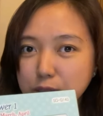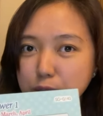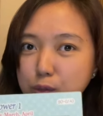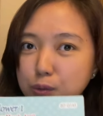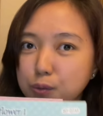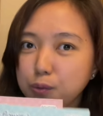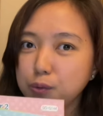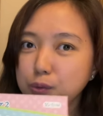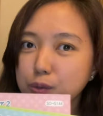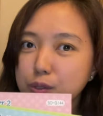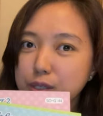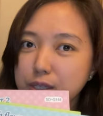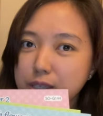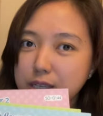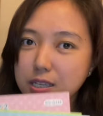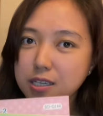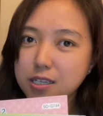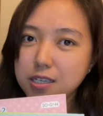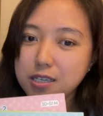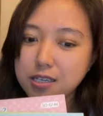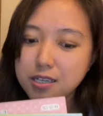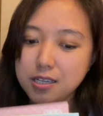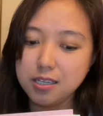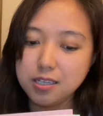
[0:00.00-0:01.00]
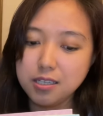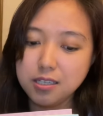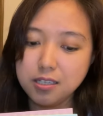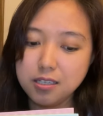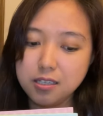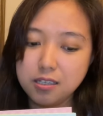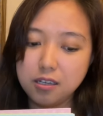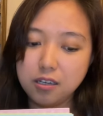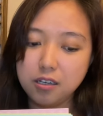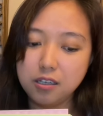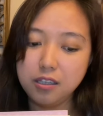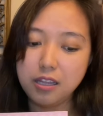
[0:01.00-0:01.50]
to stitch this
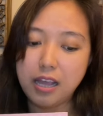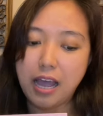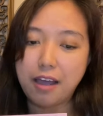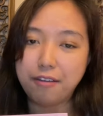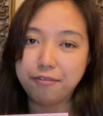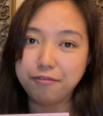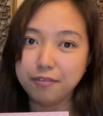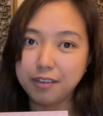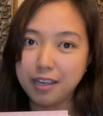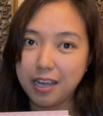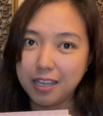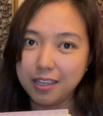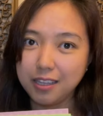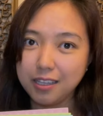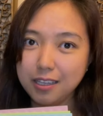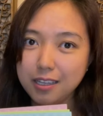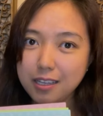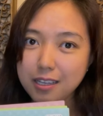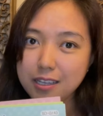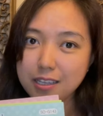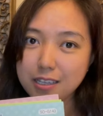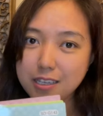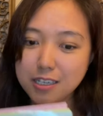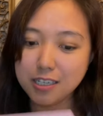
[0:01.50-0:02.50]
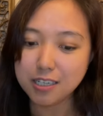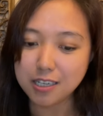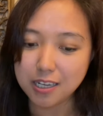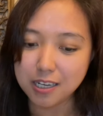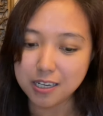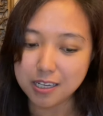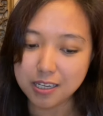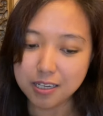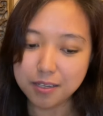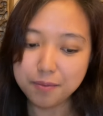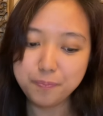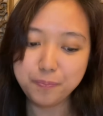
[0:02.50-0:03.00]
on Afghan
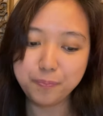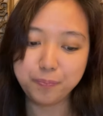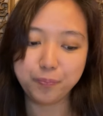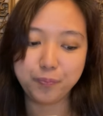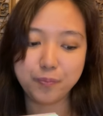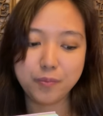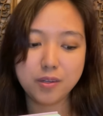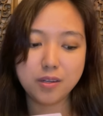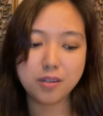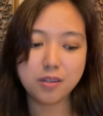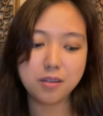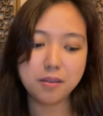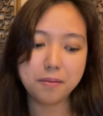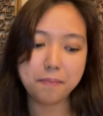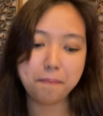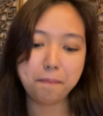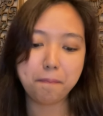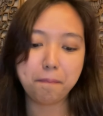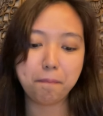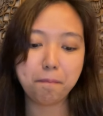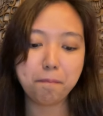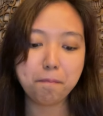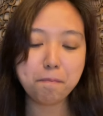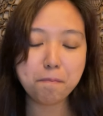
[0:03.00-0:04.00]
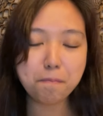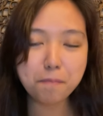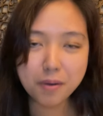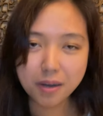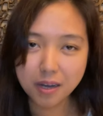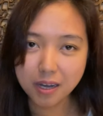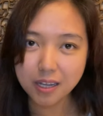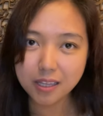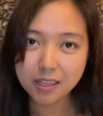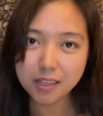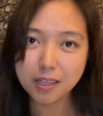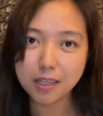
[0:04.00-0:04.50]
initially,
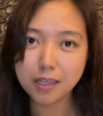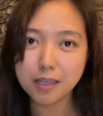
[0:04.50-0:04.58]
but